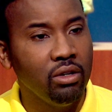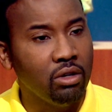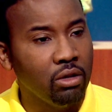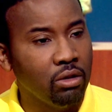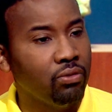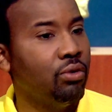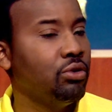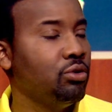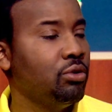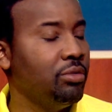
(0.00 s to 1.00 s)
Look forward
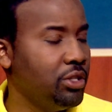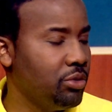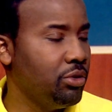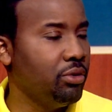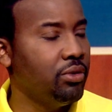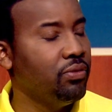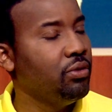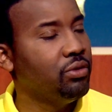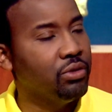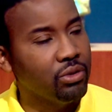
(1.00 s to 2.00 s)
to doing business with you in the
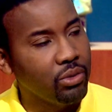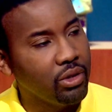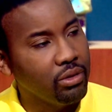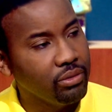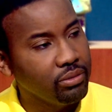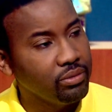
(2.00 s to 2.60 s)
future as well.